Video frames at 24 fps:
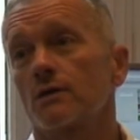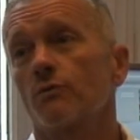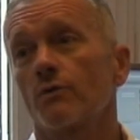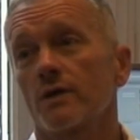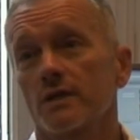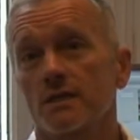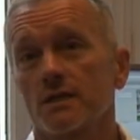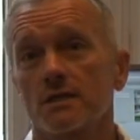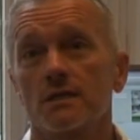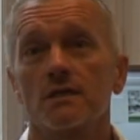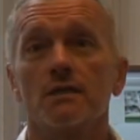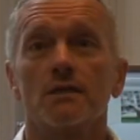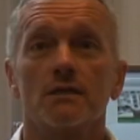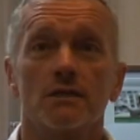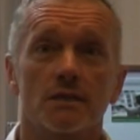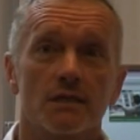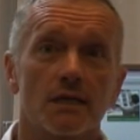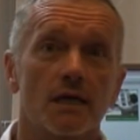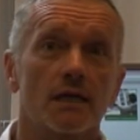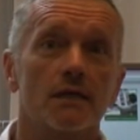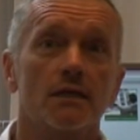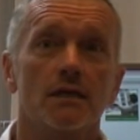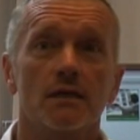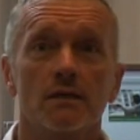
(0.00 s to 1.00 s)
questions
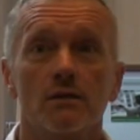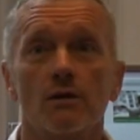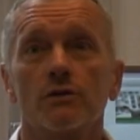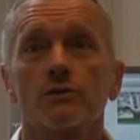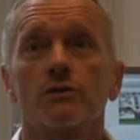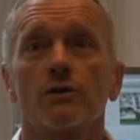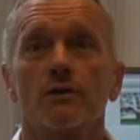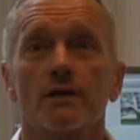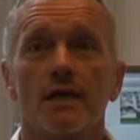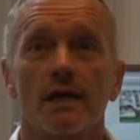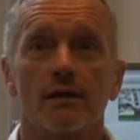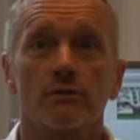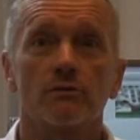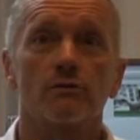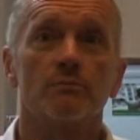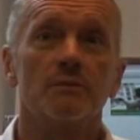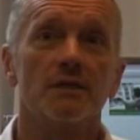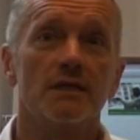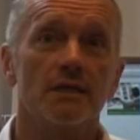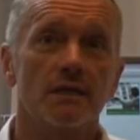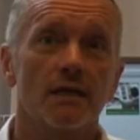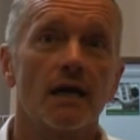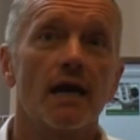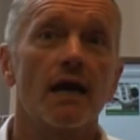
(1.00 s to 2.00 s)
that did not turn out to
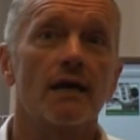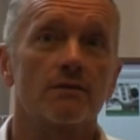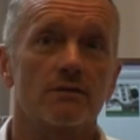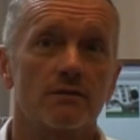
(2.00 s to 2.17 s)
be as